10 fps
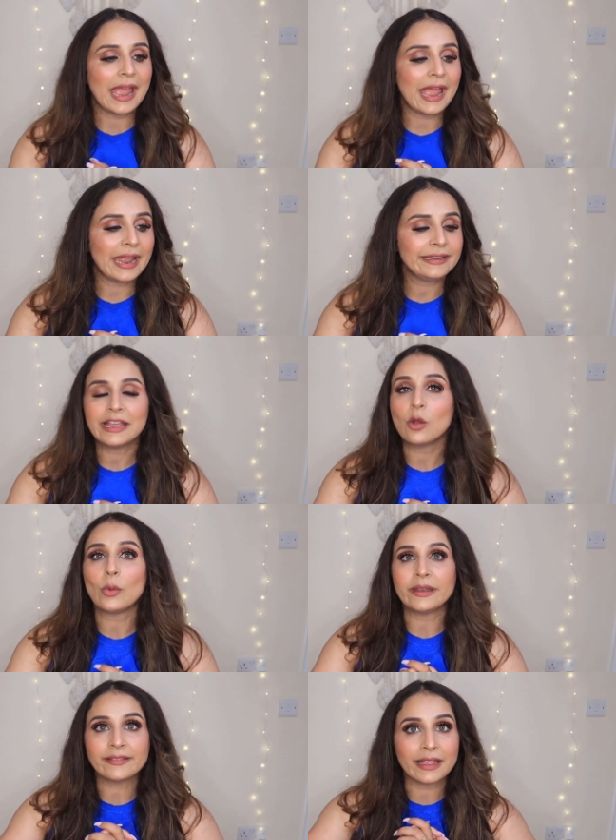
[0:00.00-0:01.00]
And yeah,
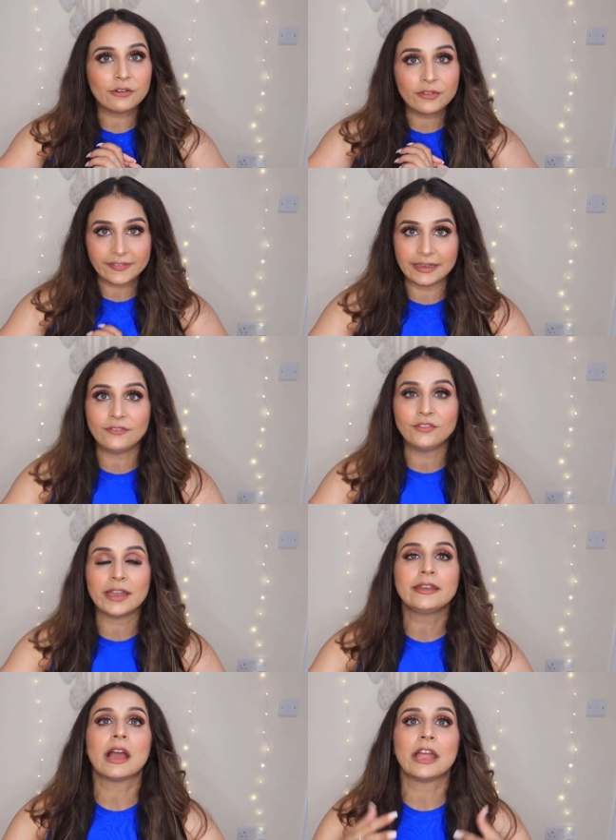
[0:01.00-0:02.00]
once I received
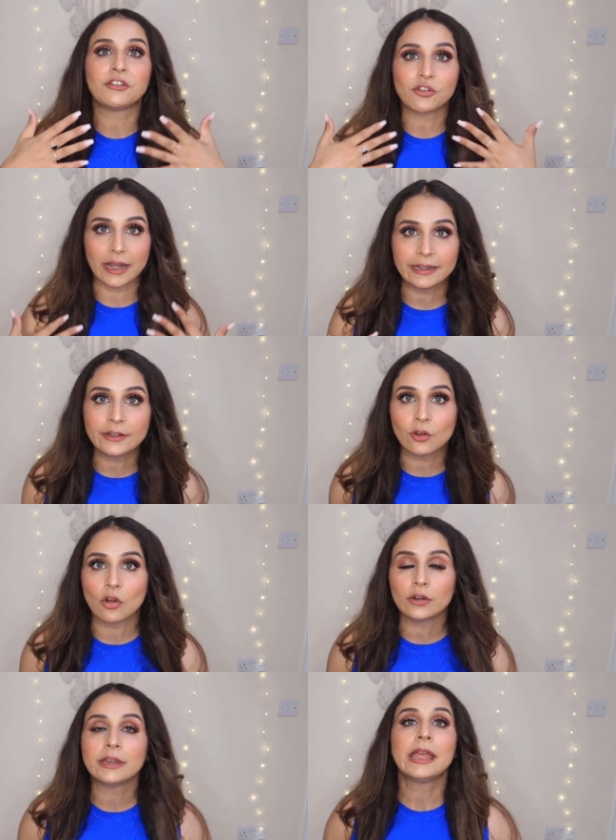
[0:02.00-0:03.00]
it, I tried it
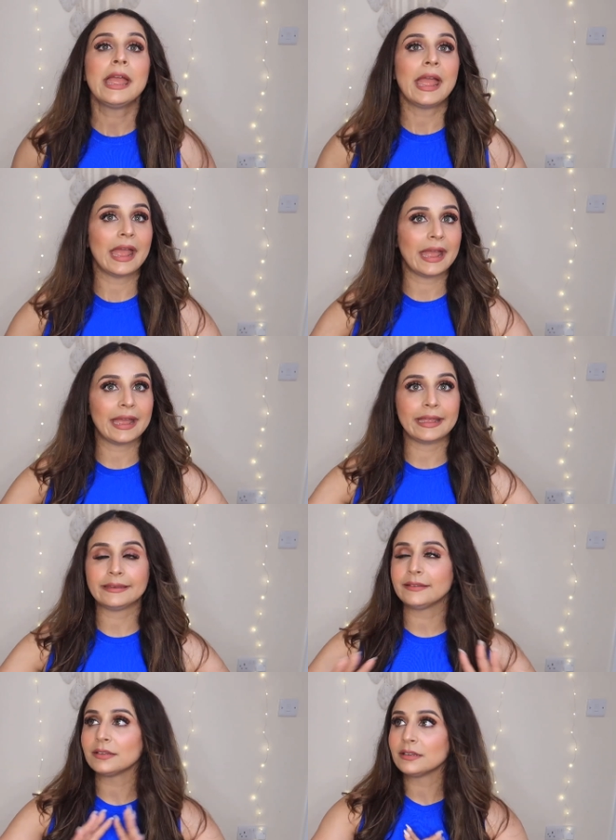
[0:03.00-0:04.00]
on, and